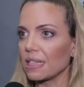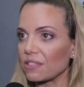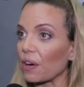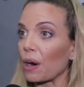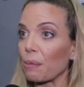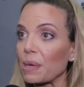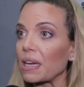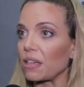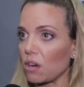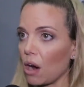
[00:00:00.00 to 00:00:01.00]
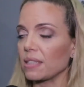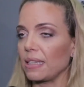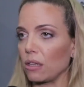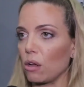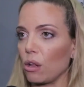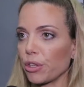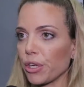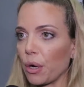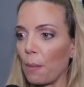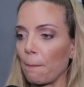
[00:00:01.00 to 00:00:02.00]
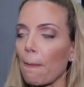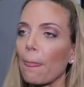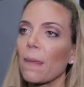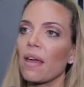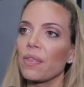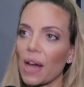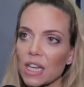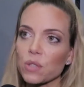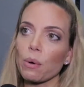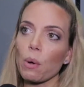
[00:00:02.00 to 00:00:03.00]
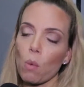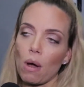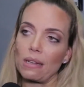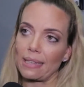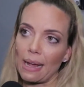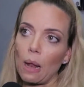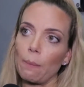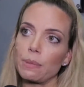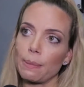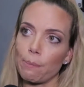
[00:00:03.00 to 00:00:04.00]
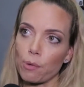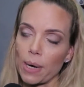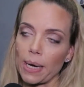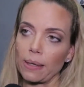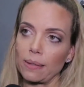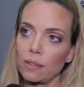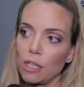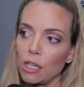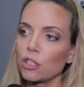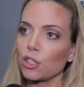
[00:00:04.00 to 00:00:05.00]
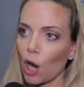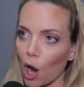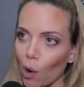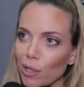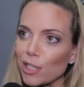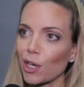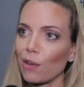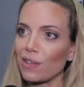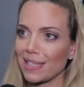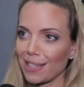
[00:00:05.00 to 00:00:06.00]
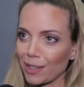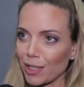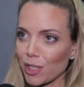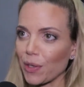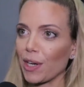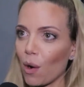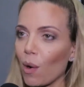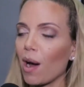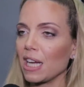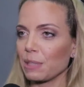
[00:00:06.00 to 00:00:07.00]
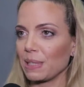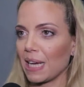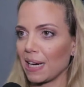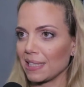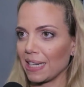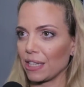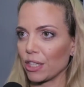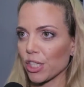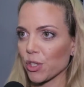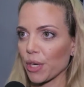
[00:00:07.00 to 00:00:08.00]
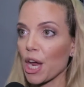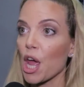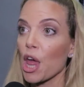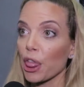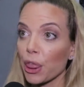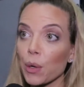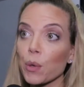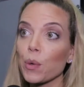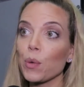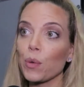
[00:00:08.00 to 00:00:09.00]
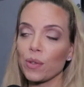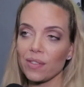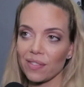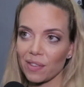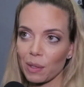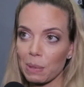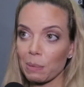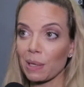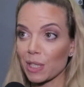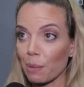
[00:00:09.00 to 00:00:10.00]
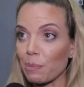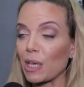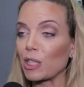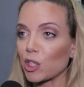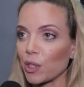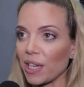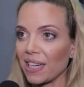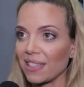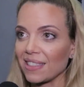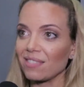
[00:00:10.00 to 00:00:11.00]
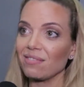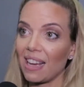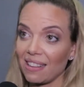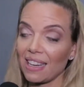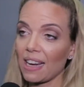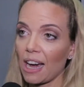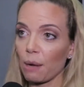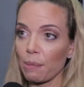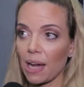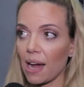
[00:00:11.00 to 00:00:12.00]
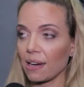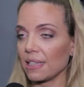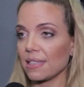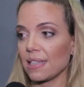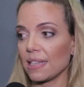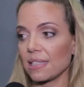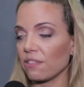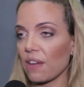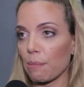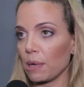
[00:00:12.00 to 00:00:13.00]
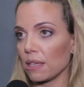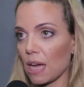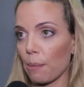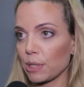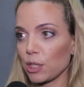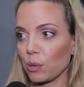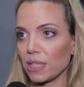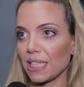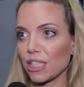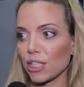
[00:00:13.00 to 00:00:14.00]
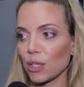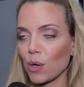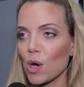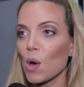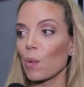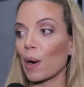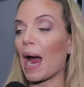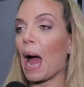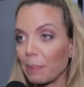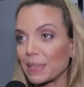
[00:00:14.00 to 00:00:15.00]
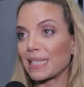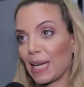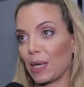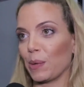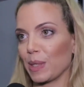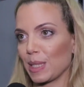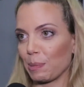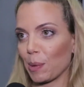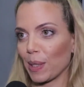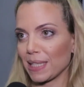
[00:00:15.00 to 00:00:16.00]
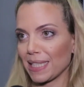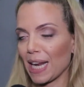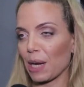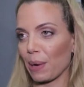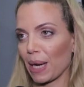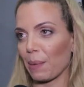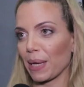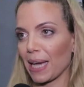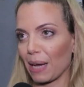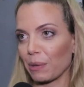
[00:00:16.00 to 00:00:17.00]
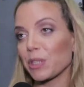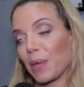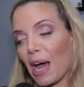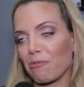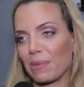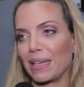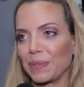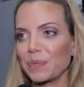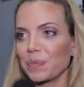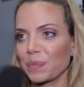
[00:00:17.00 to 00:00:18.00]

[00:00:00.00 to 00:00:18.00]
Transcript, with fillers: It's very big in cocktail culture that's what we want to help to bring to our service industry and our hospitality industry through the people that are being trained at the academy and it's it's a fabulous opportunity so we're happy to lend our support in any way that we can which we have been